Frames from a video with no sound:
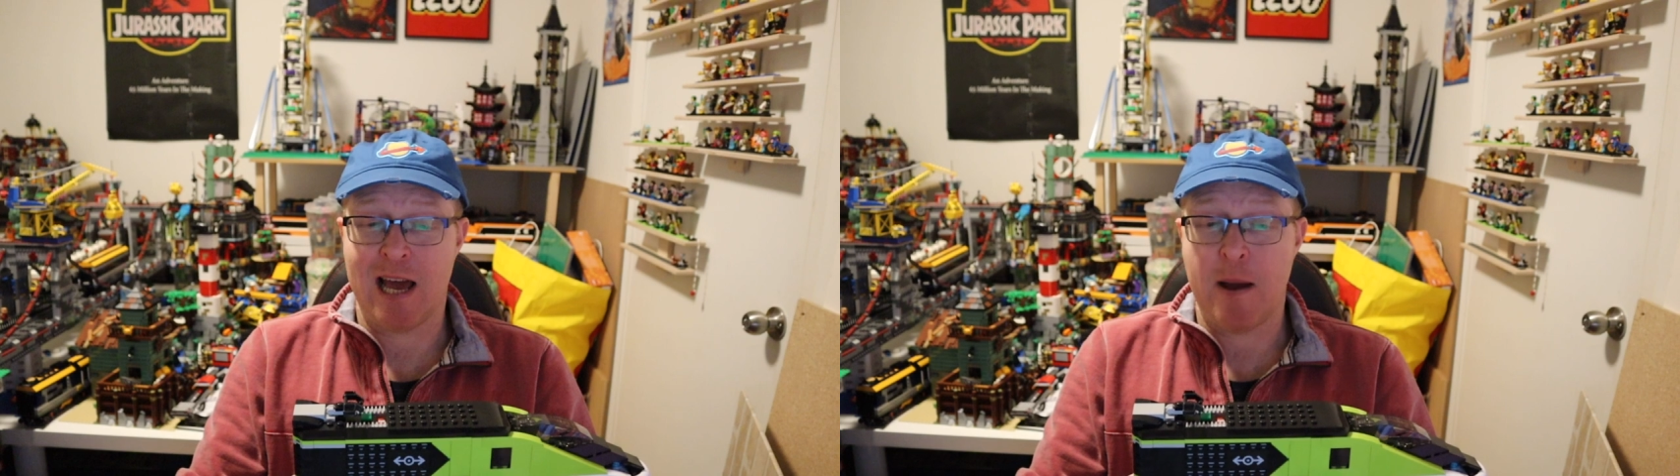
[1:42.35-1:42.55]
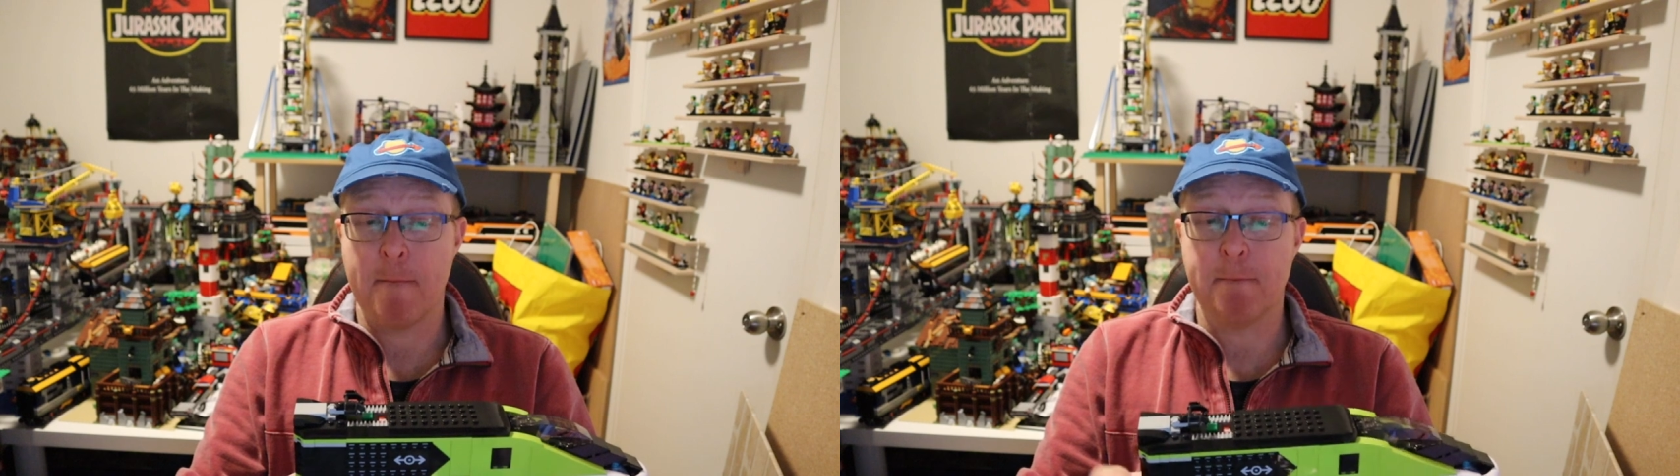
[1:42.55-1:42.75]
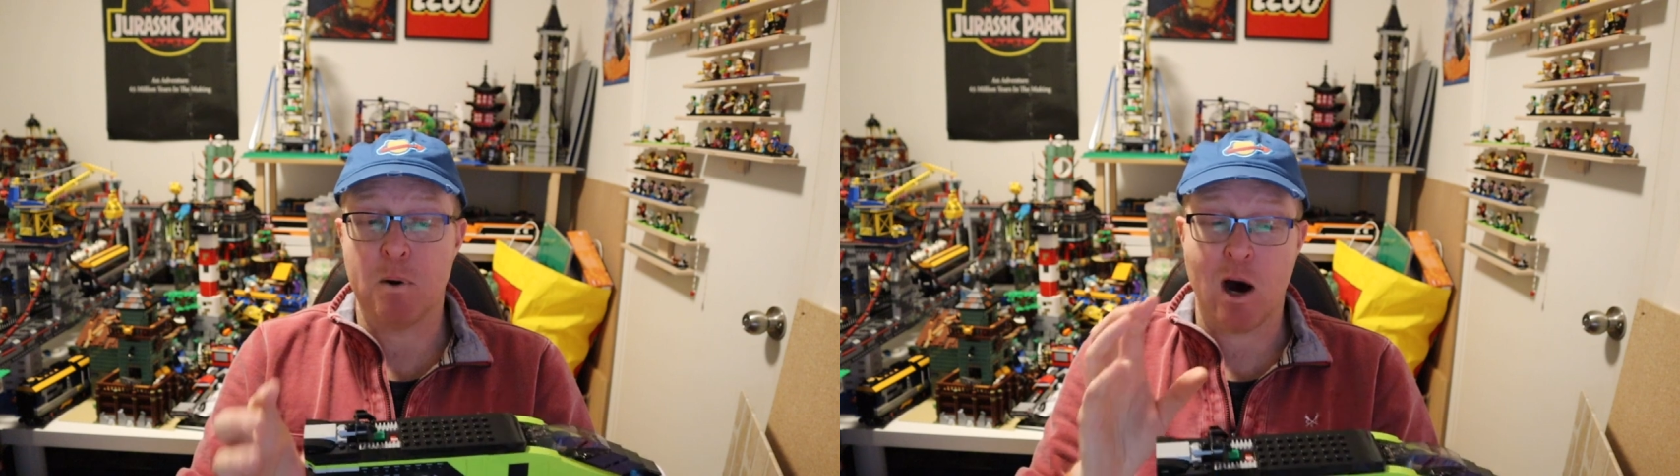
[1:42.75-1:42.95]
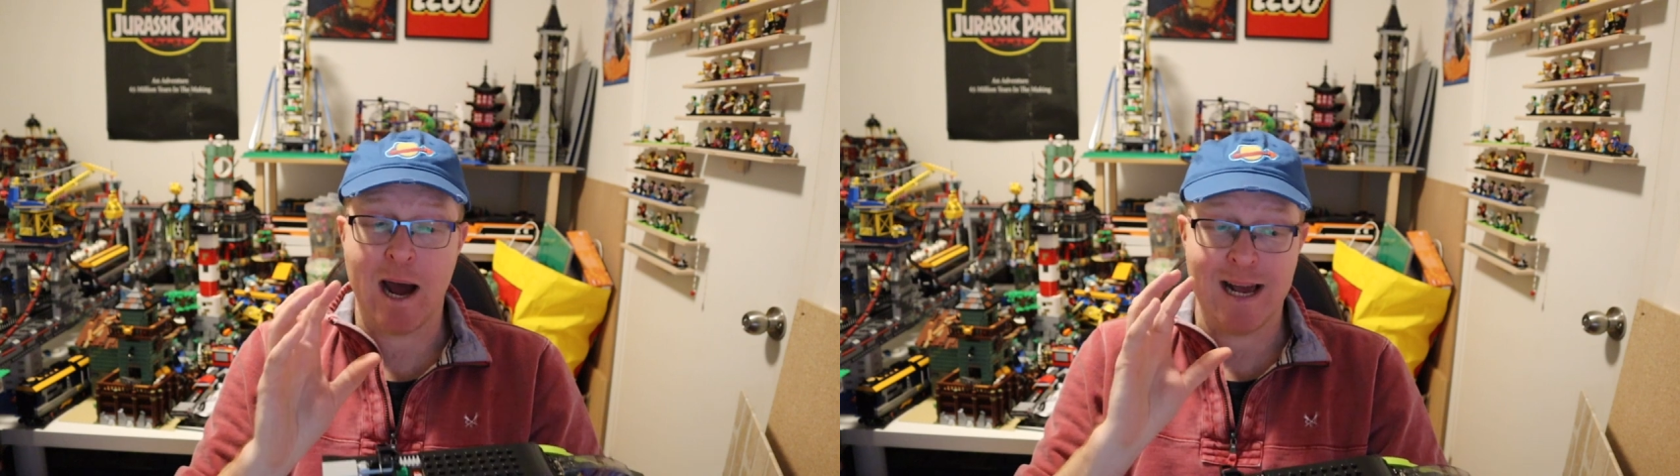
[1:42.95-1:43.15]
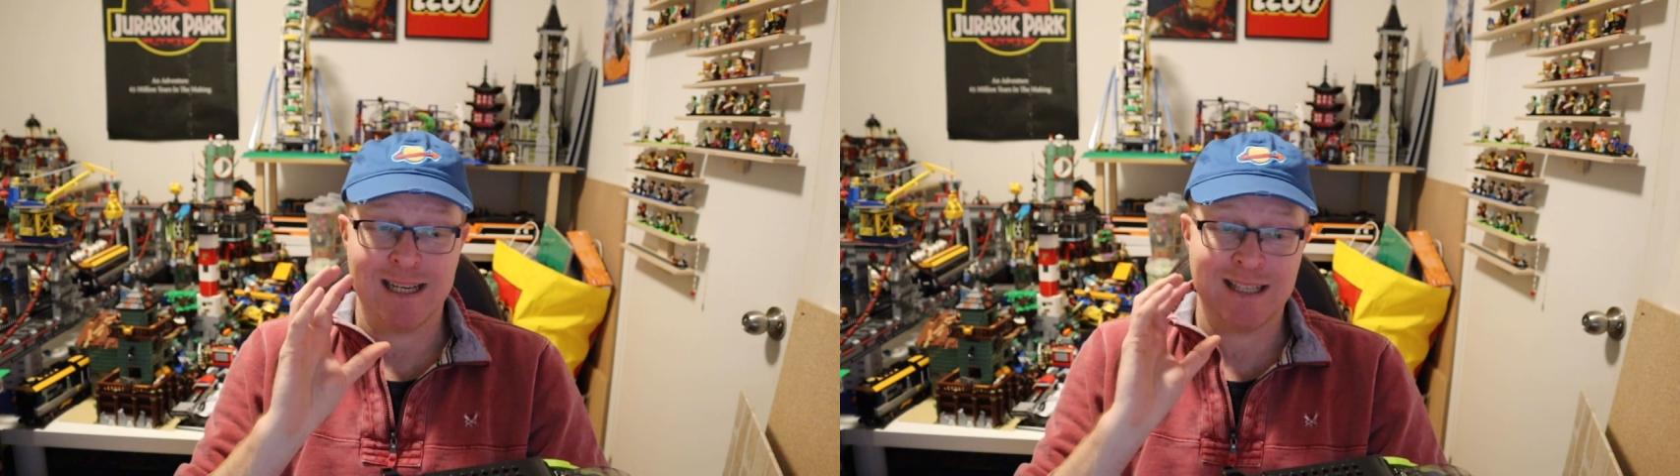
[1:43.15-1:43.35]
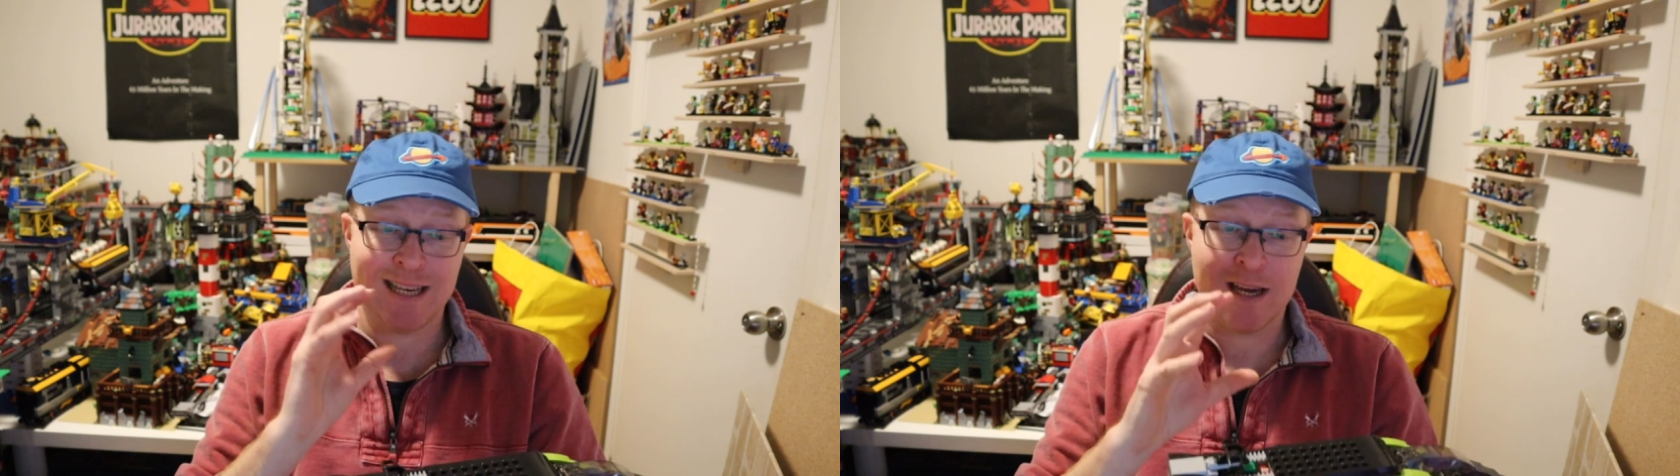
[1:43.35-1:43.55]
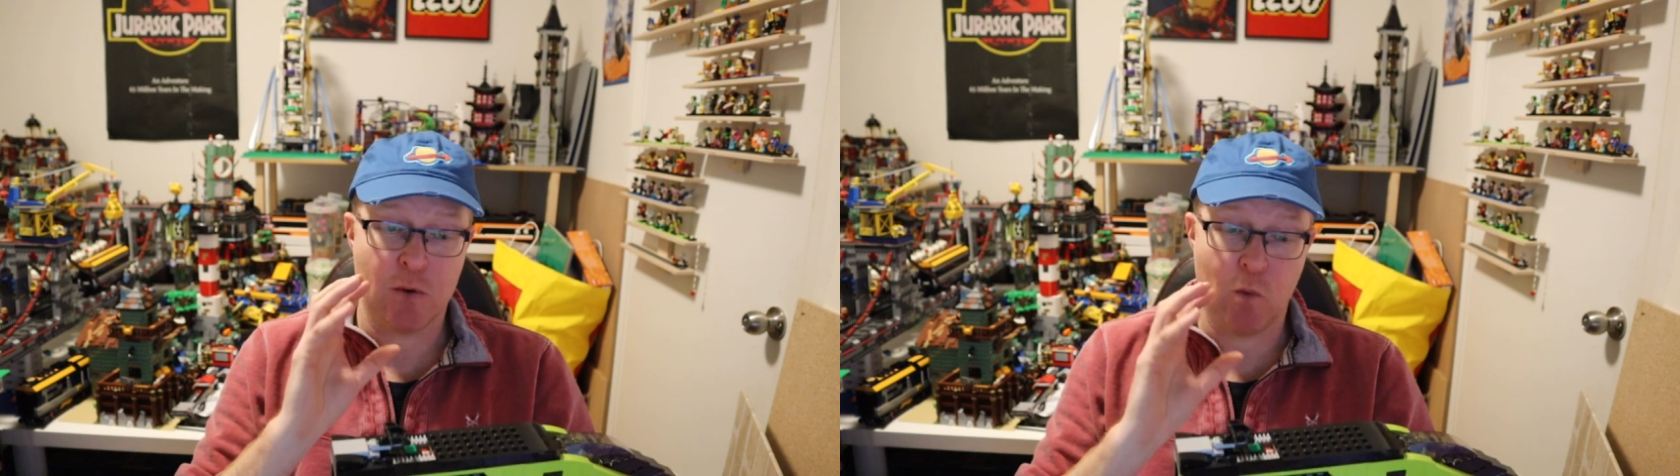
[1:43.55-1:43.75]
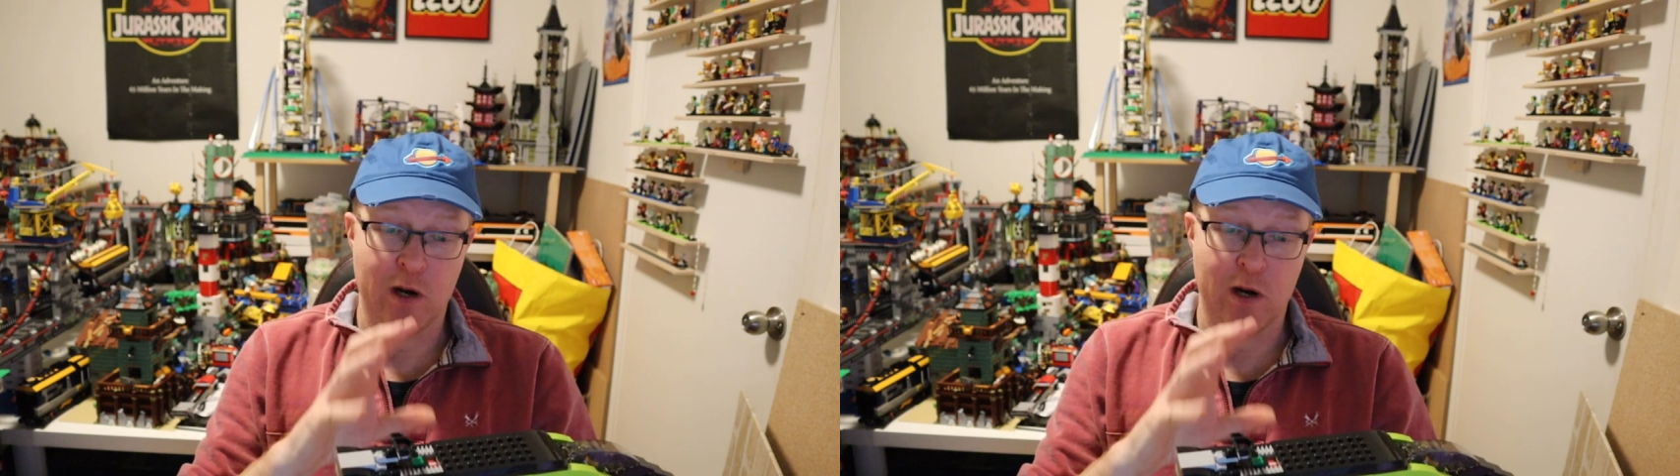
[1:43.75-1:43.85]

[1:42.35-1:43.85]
that and buy a second